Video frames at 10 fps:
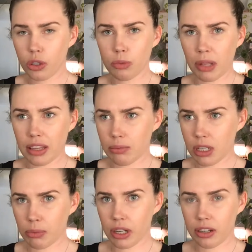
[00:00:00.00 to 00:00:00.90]
just plant them
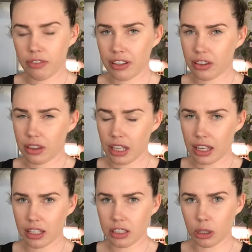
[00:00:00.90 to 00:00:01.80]
somewhere if that
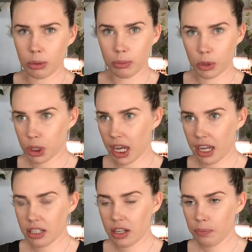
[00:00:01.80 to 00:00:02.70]
gets a little bit more
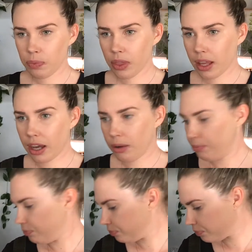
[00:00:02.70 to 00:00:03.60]
shade.
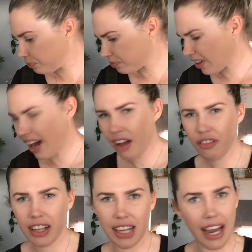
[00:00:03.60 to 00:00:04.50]
I
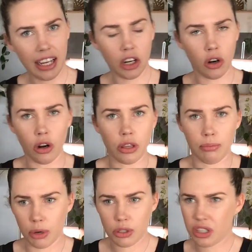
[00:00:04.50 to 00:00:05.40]
find I can grow them
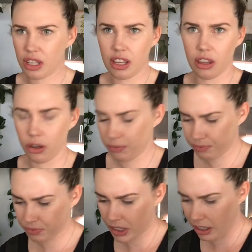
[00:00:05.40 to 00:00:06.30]
most of the year though.
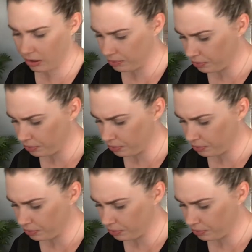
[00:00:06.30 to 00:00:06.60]
Yeah.